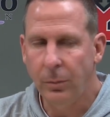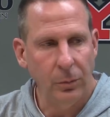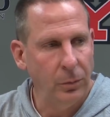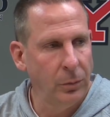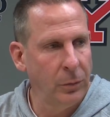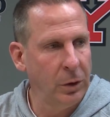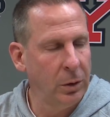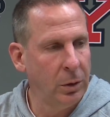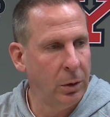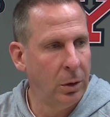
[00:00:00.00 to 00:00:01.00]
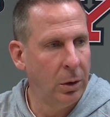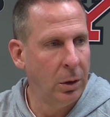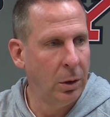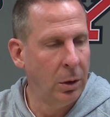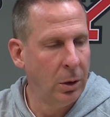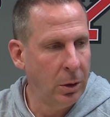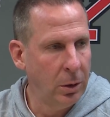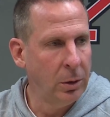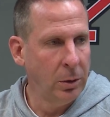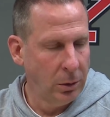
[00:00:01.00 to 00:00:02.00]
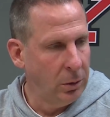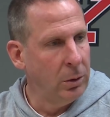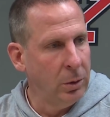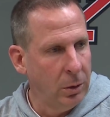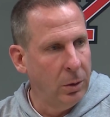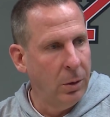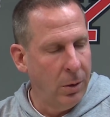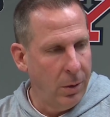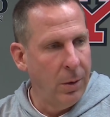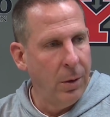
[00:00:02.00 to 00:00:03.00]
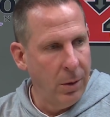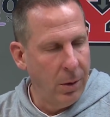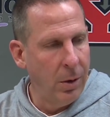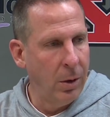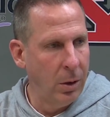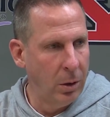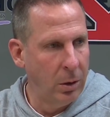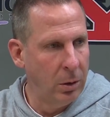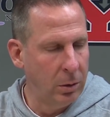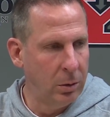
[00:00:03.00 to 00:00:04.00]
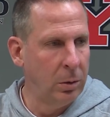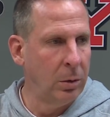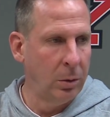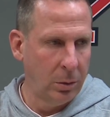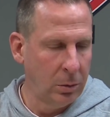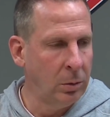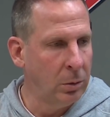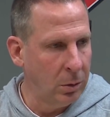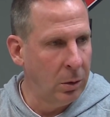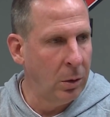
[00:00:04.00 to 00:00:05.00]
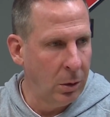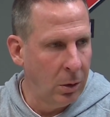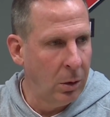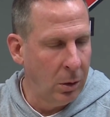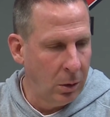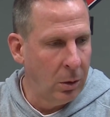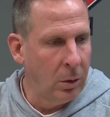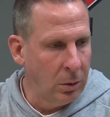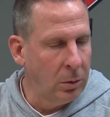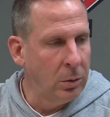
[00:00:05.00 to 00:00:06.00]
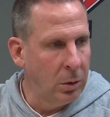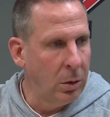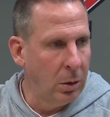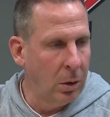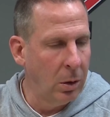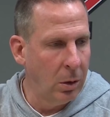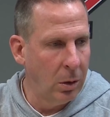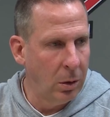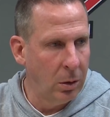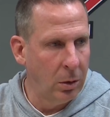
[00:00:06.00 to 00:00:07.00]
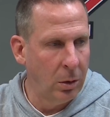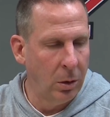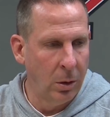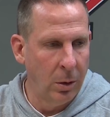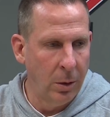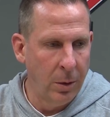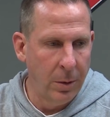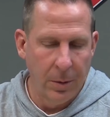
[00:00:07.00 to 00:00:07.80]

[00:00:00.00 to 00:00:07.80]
Ben Gordon. Coming in as a senior, as you mentioned, transfers, you know, sometimes you expect them to contribute right away. You know, what do you see his role?